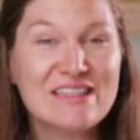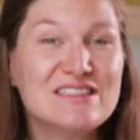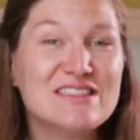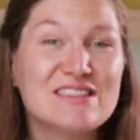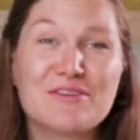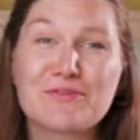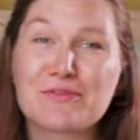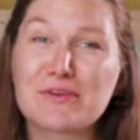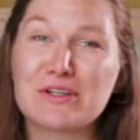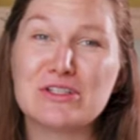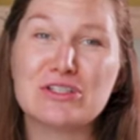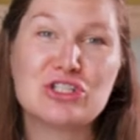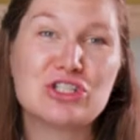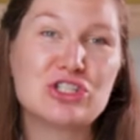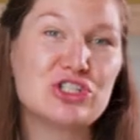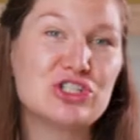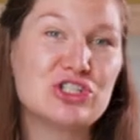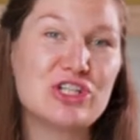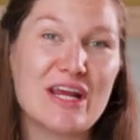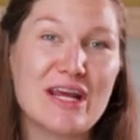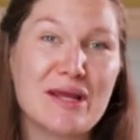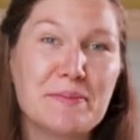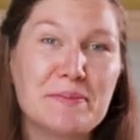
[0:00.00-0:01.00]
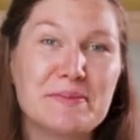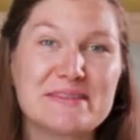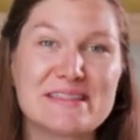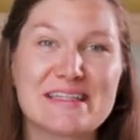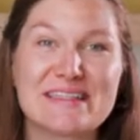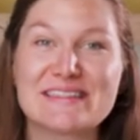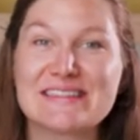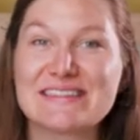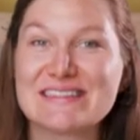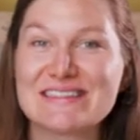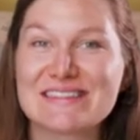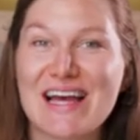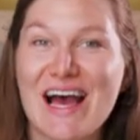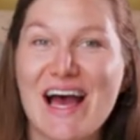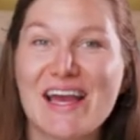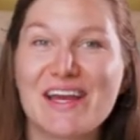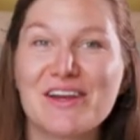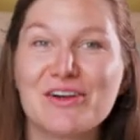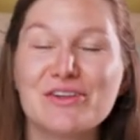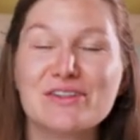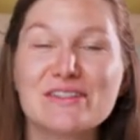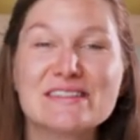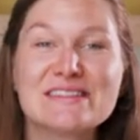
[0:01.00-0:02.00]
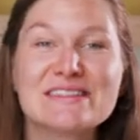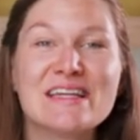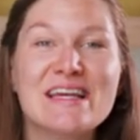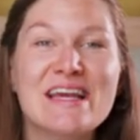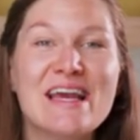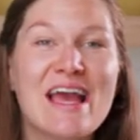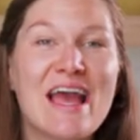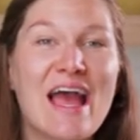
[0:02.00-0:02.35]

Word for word: different shapes and styles,